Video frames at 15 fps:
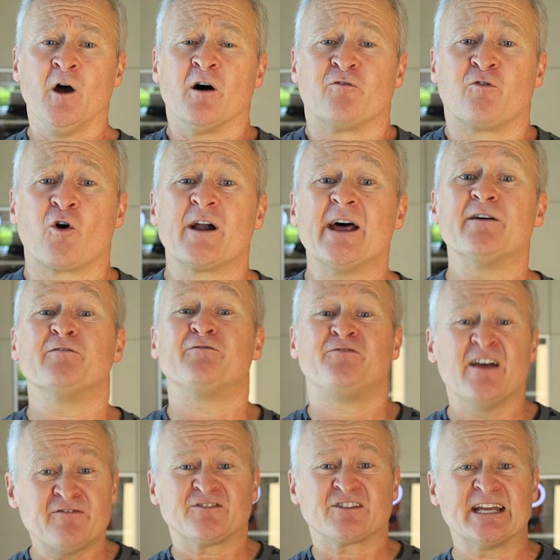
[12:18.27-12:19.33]
For a
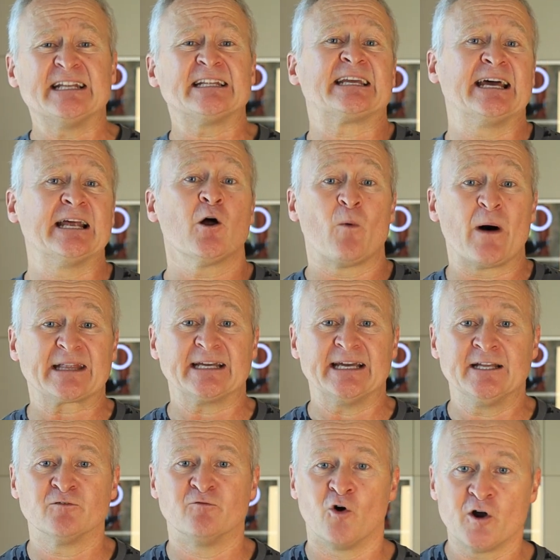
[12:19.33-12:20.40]
15 kilowatt
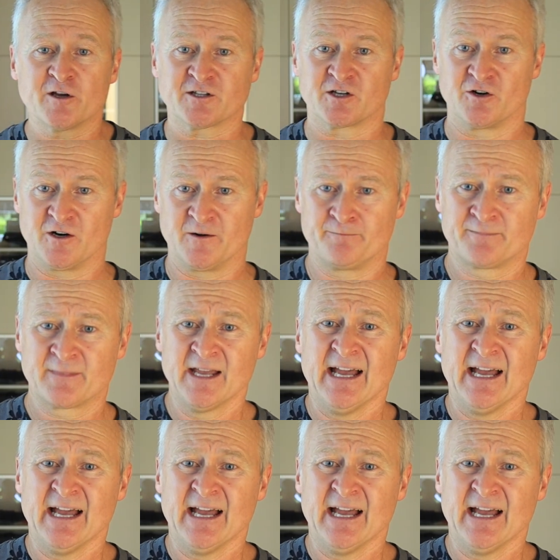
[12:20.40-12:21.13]
inverter,